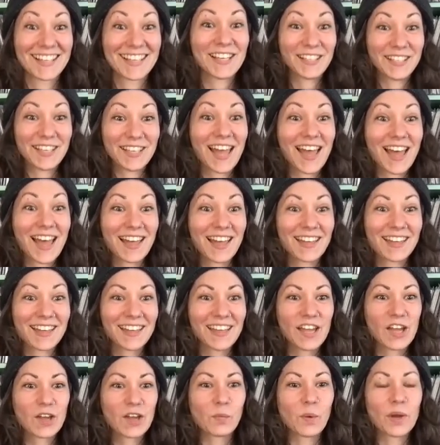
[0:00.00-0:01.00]
Yeah.
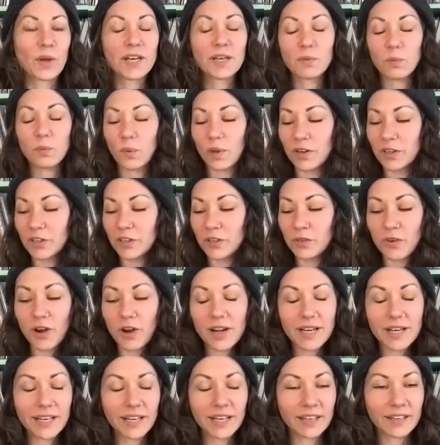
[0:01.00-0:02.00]
When it when are you
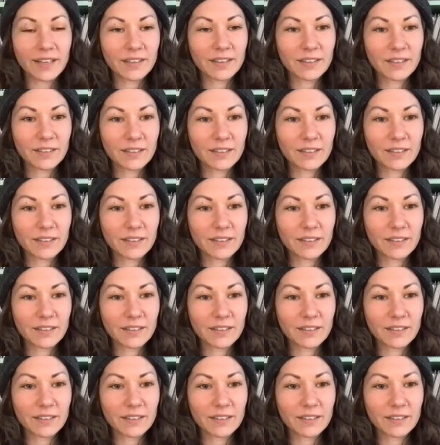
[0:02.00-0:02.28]
running it?